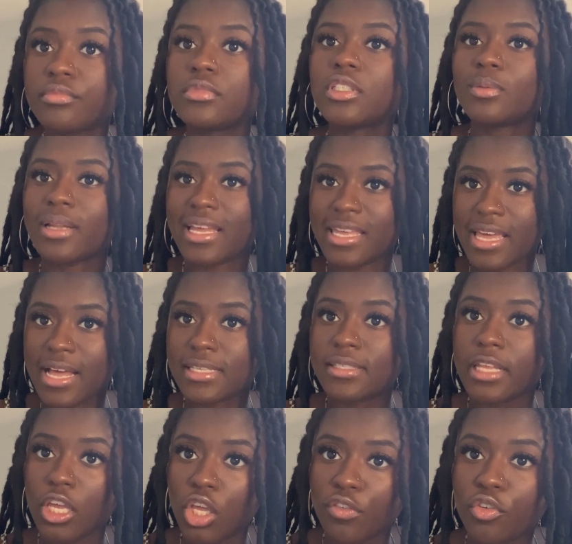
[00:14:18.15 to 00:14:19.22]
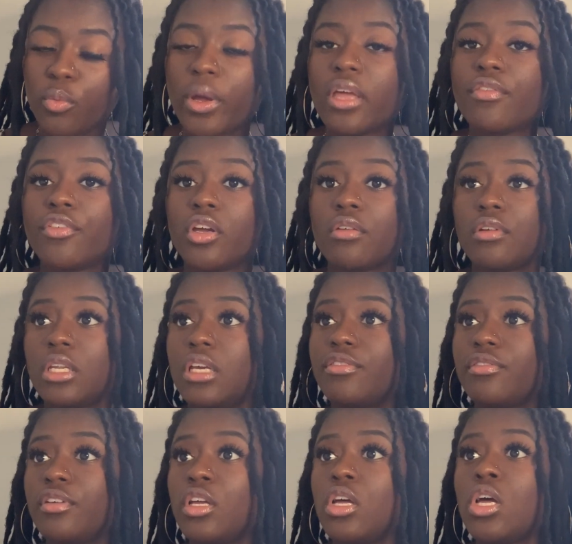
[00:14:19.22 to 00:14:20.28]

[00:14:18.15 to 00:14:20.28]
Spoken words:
They were like, yes, thank you for waiting for your relief.